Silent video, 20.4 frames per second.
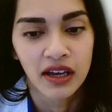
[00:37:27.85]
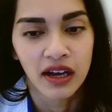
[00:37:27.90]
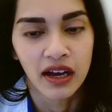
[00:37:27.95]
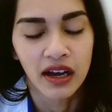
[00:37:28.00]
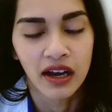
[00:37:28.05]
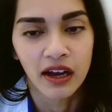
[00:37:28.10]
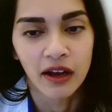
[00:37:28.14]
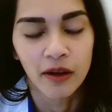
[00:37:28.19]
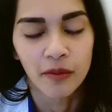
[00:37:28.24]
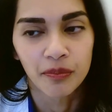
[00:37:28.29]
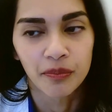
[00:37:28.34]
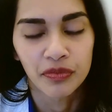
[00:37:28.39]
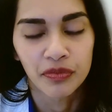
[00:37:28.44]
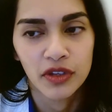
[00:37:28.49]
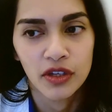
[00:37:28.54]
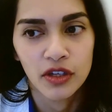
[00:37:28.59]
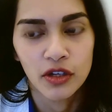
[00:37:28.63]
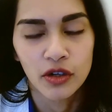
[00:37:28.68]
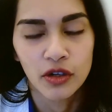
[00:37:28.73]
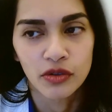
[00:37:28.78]
Um,
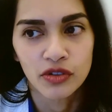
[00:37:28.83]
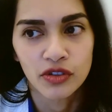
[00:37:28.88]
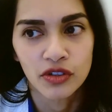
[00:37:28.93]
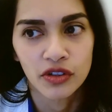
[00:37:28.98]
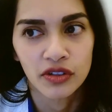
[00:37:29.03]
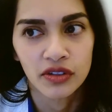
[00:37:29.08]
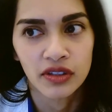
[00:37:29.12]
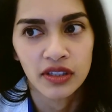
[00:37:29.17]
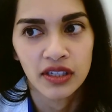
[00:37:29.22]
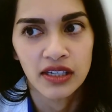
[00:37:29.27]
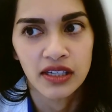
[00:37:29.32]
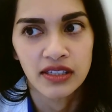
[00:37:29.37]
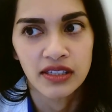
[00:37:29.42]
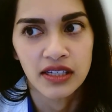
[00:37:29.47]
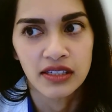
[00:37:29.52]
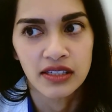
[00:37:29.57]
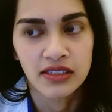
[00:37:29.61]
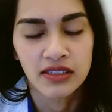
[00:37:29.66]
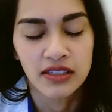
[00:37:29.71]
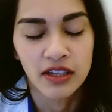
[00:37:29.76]
you know, certainly it's
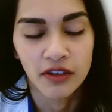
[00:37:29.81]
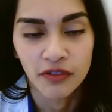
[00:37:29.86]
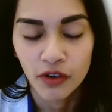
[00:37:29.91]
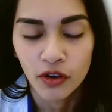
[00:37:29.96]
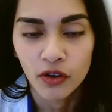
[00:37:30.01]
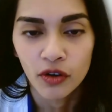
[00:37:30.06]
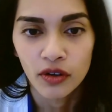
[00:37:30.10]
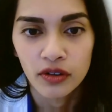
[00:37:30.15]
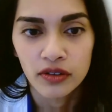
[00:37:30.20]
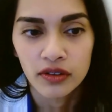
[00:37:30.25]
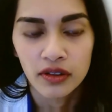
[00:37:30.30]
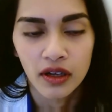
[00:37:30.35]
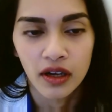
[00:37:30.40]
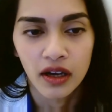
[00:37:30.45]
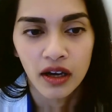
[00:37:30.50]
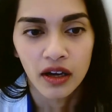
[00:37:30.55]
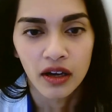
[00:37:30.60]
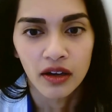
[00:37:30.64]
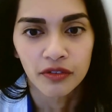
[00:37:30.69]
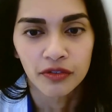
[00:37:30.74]
it's difficult
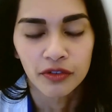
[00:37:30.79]
uh,